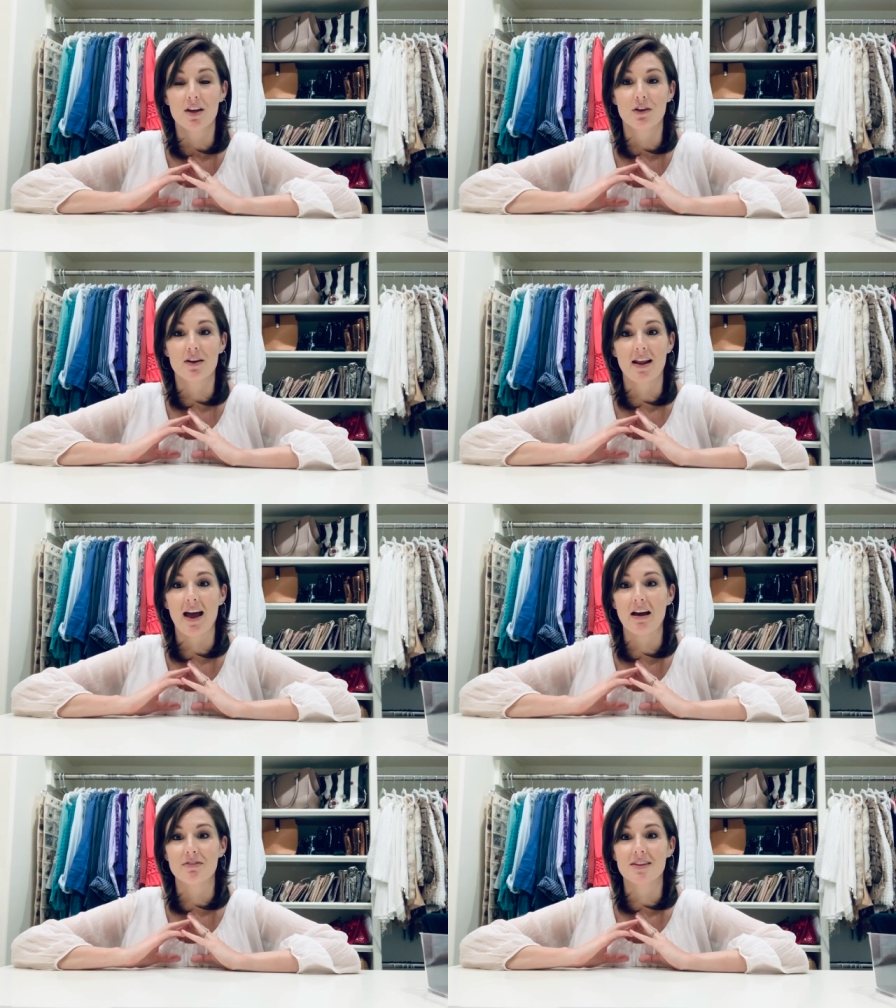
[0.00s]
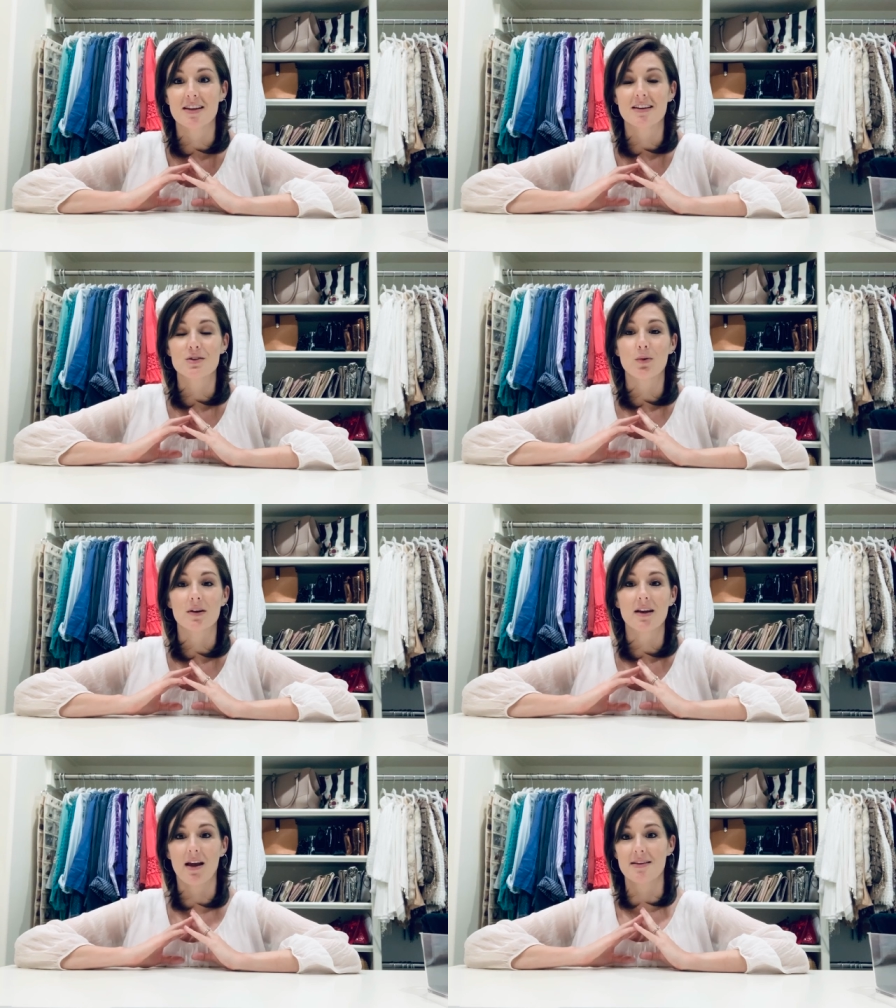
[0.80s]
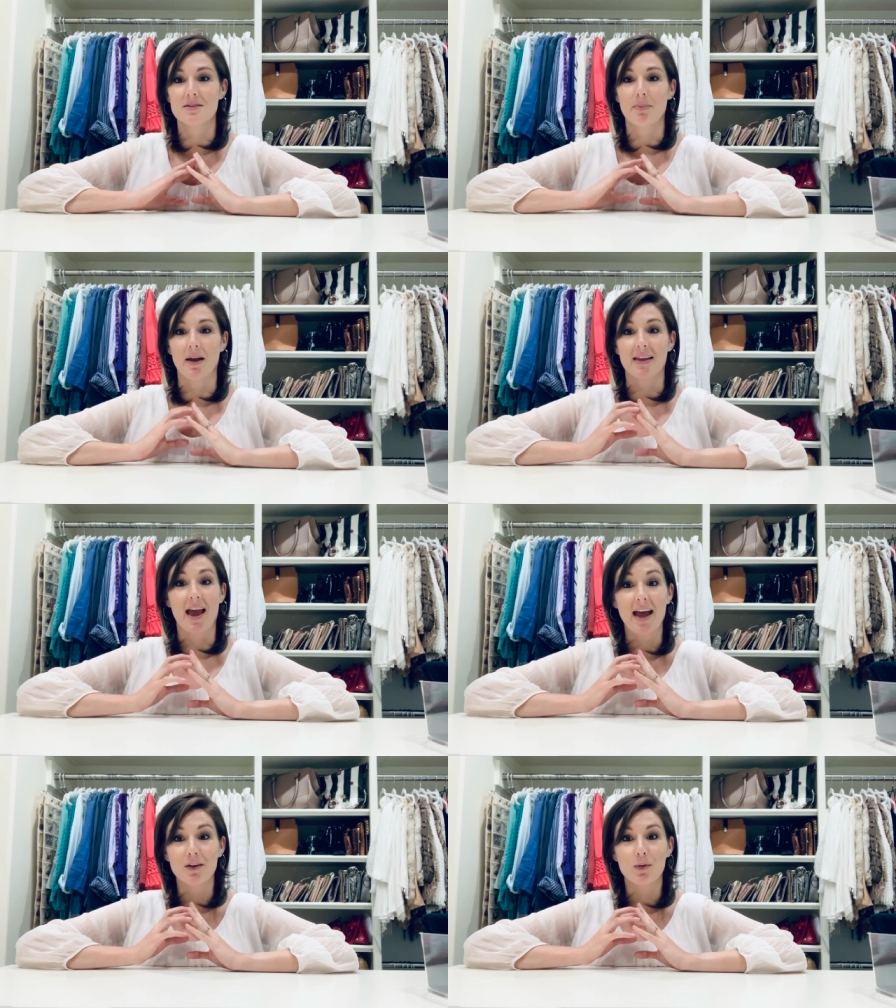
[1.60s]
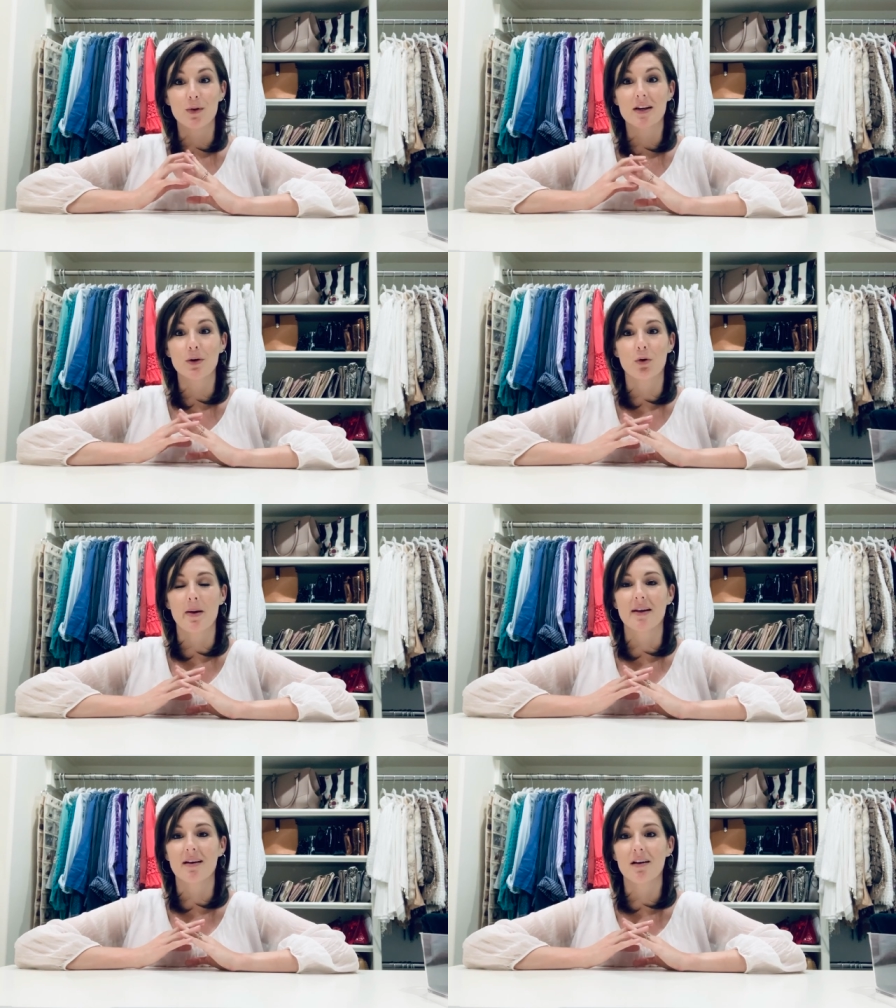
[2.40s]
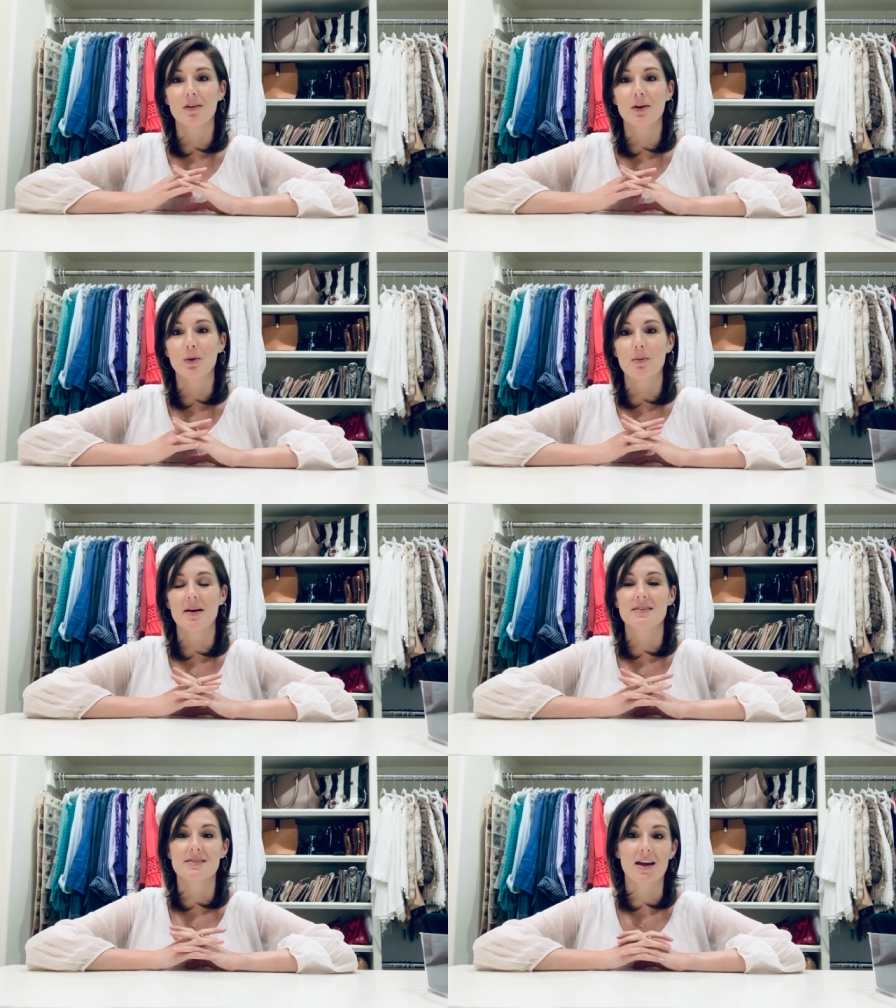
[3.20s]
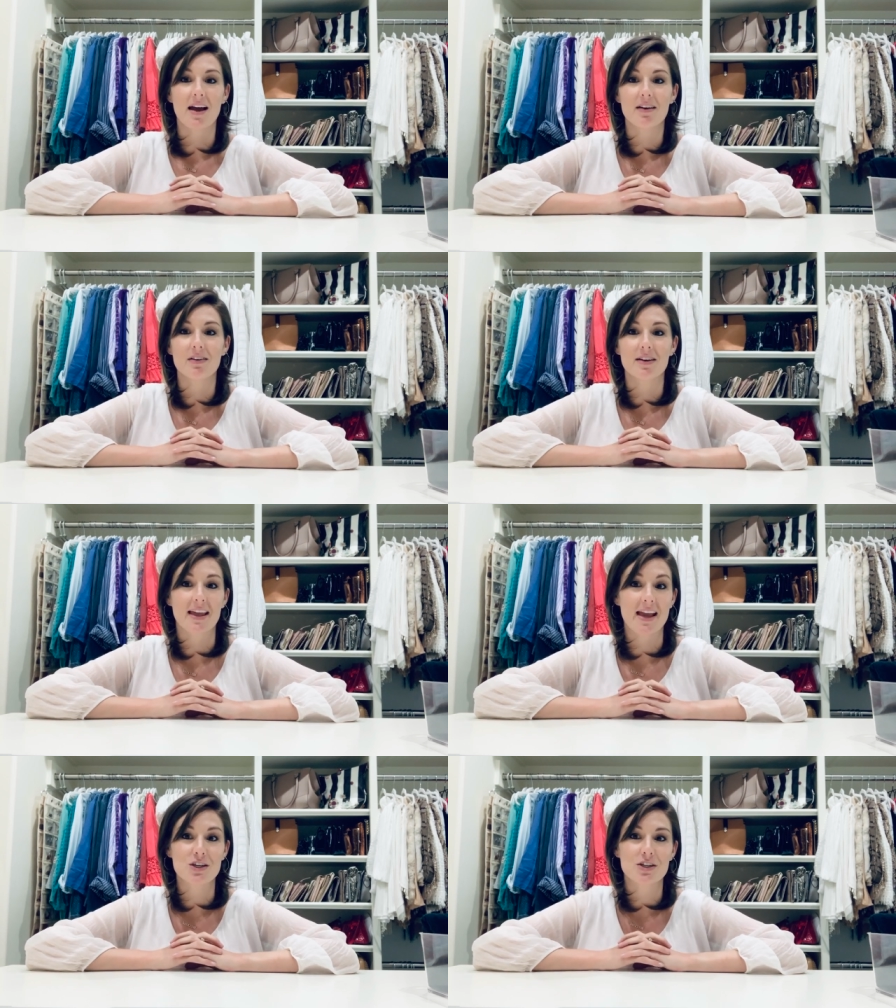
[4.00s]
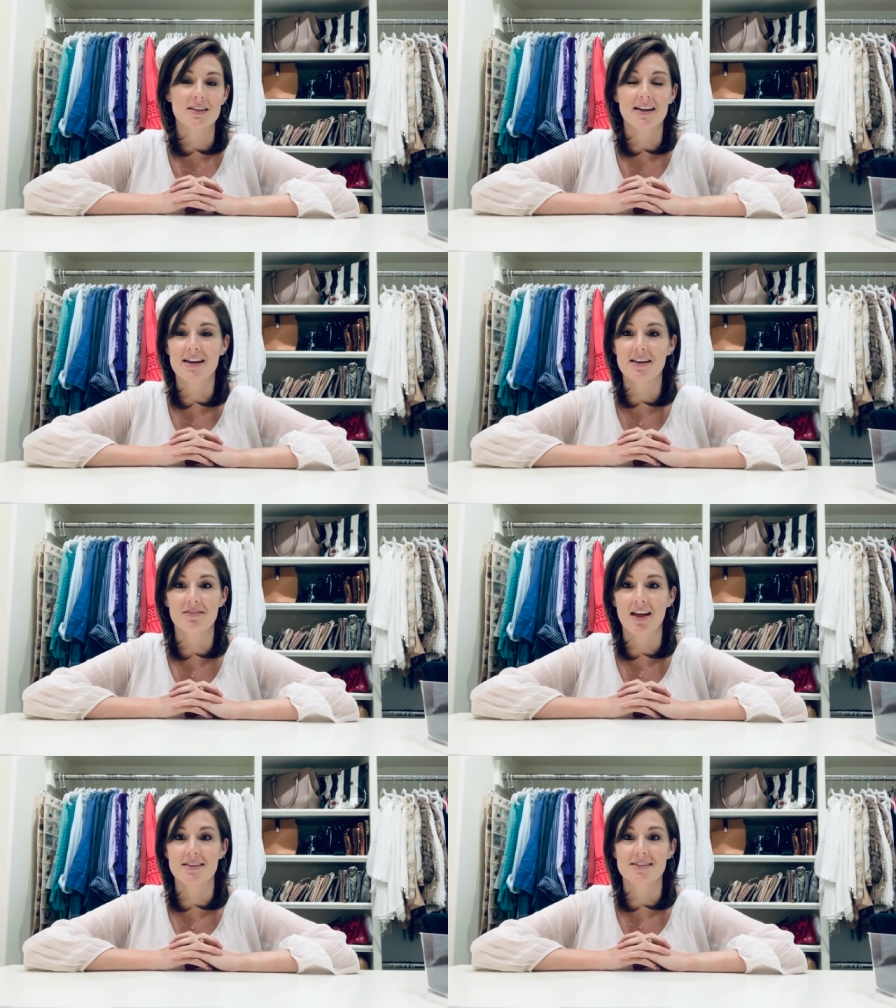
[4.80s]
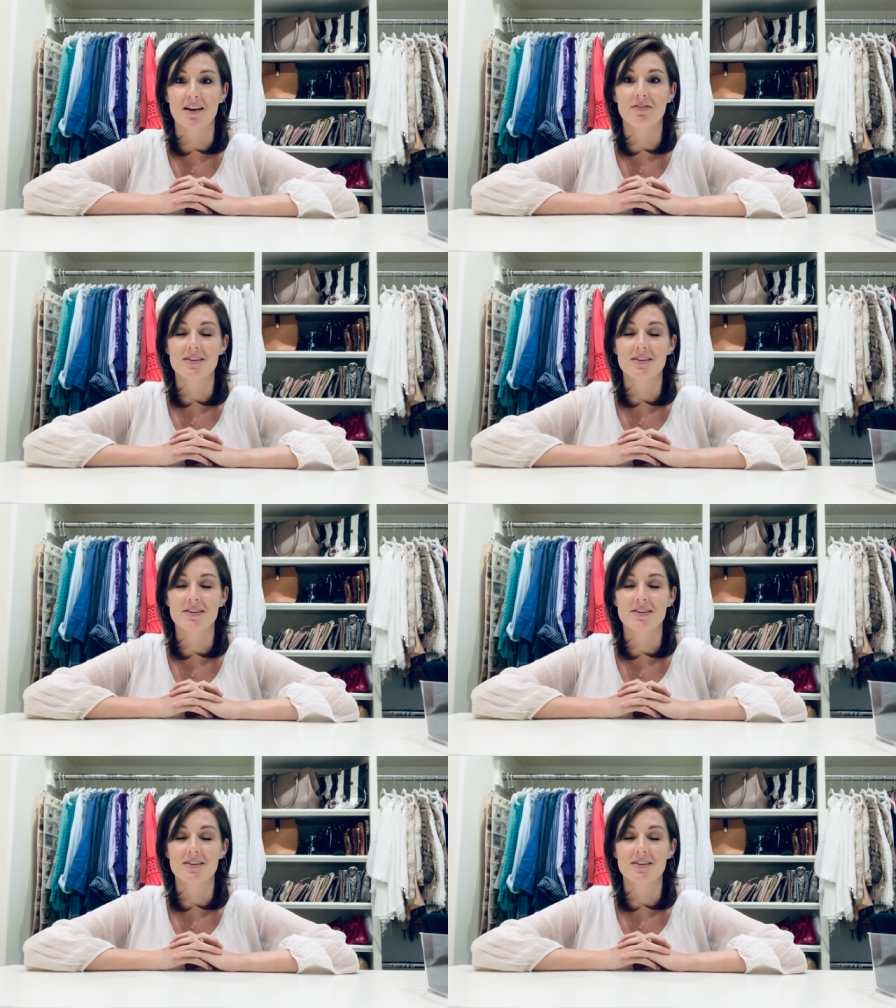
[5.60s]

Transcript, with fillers: You're going to have things organized by category or by color or by style, occasion, any of that stuff.